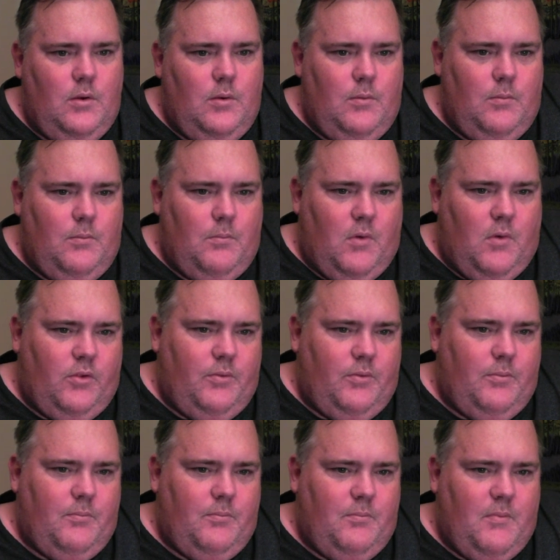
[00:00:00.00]

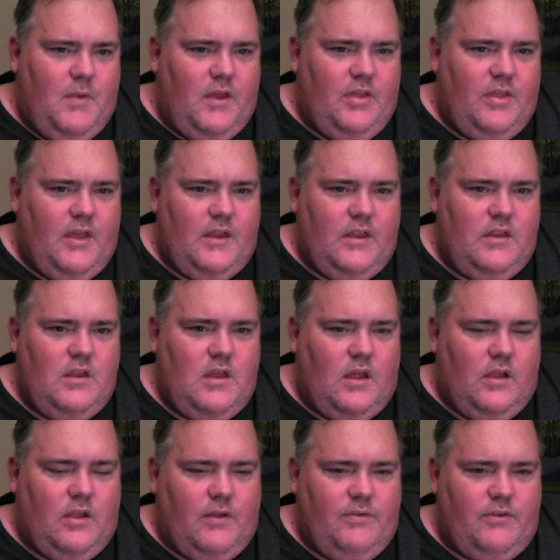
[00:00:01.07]
mainly I
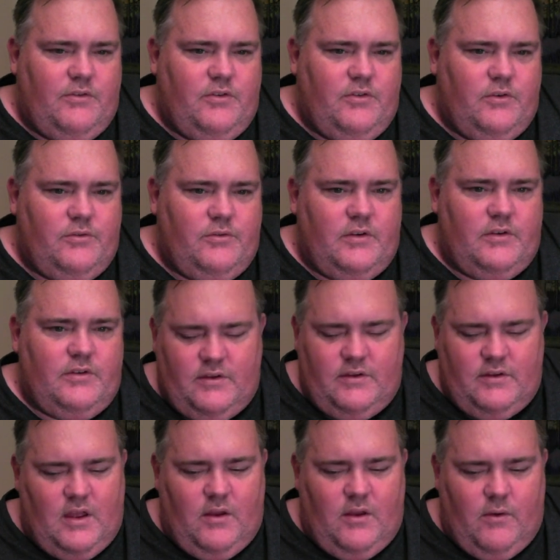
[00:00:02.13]
love the shoes because
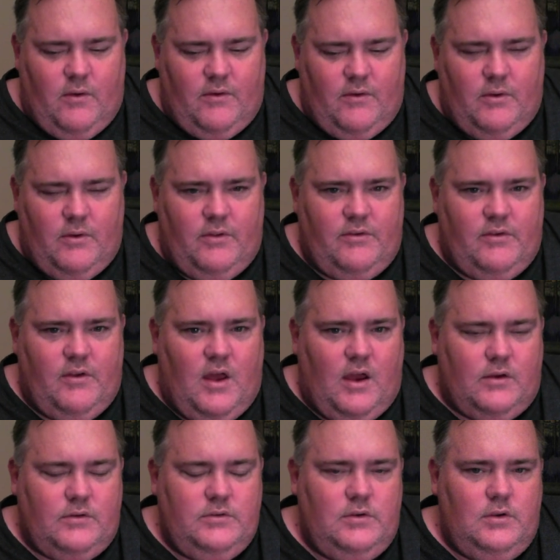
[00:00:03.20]
I don't have to put on the
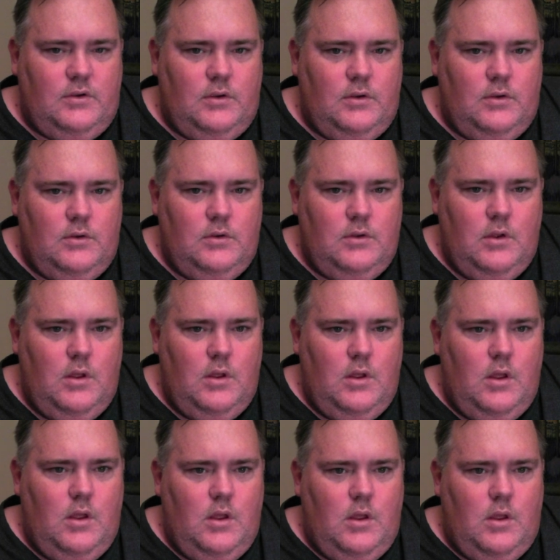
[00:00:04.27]
socks.
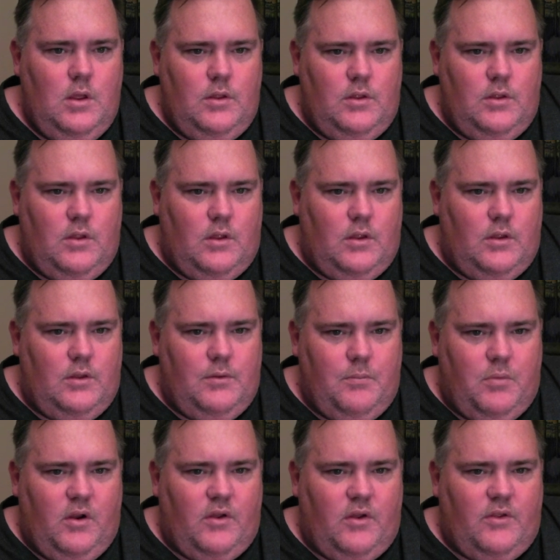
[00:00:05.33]
The
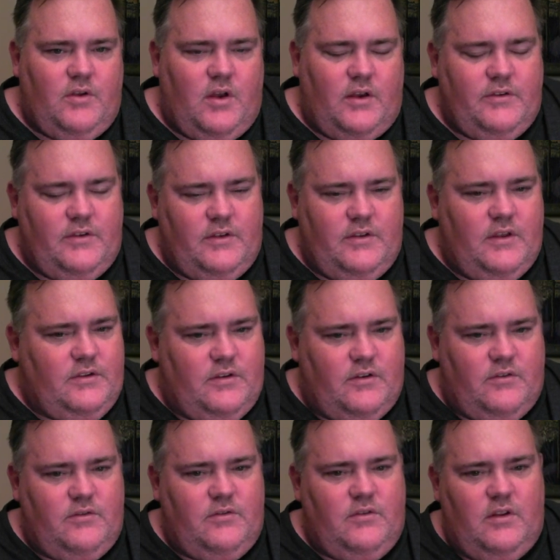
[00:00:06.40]
putting on socks it's
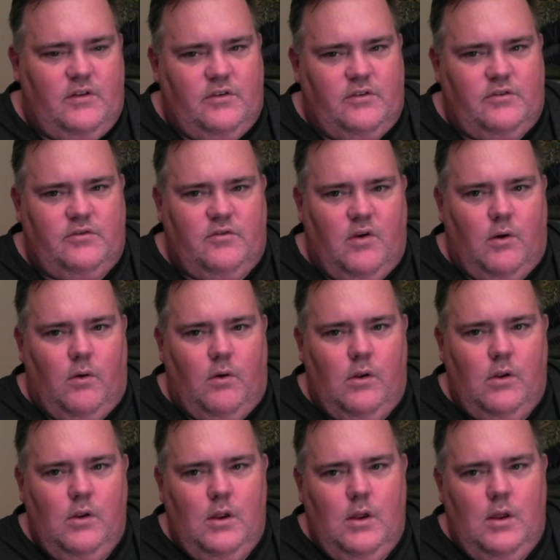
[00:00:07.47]
a struggle.
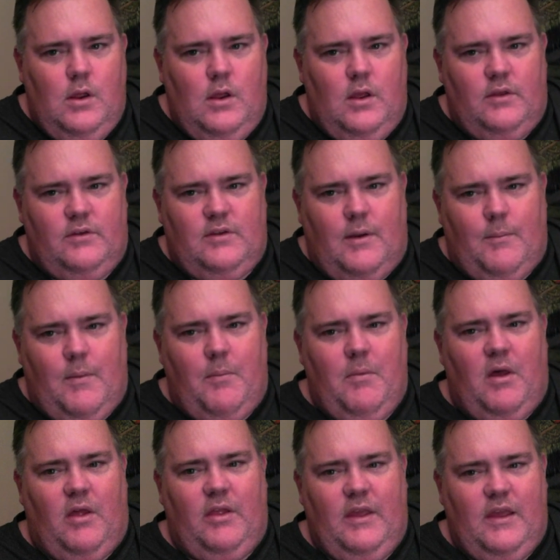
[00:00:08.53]
It's not my
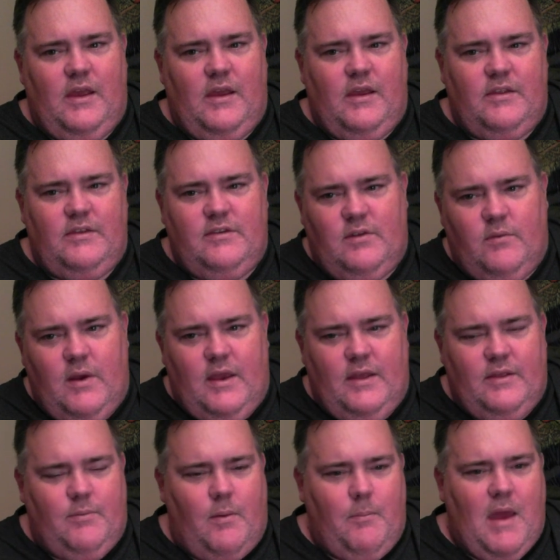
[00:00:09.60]
belly that gets in the way;
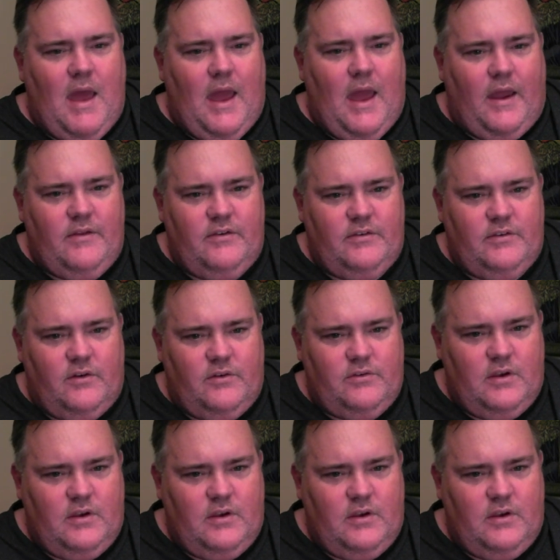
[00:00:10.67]
it's my back just goes.